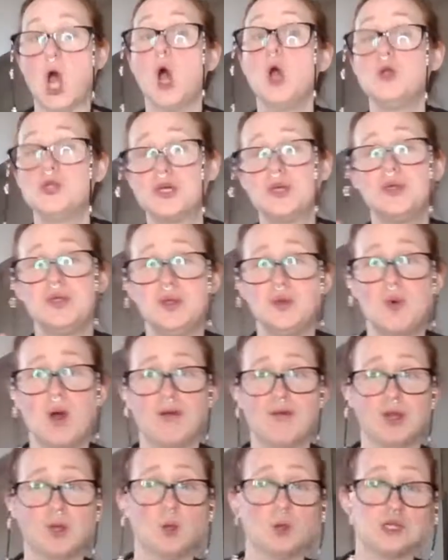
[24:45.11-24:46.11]
Oh, don't you
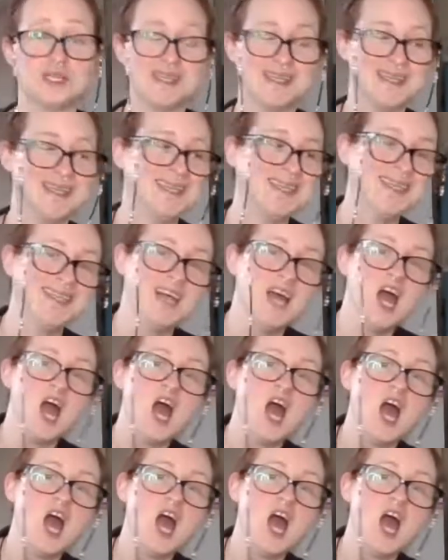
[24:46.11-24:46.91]
worry, Orshi.